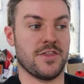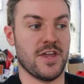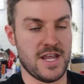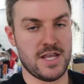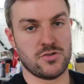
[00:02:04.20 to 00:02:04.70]

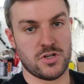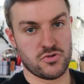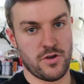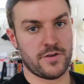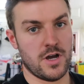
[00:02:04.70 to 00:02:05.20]
than it is on a
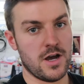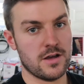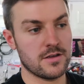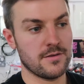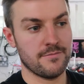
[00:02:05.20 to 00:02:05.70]
drift
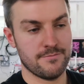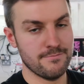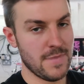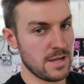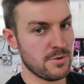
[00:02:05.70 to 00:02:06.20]
car.
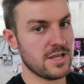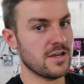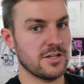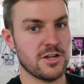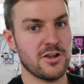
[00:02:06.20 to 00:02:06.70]

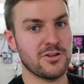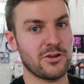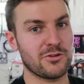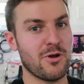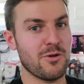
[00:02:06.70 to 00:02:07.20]
Maybe, I
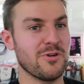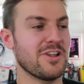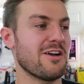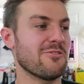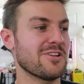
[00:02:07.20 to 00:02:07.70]
don't quote me on that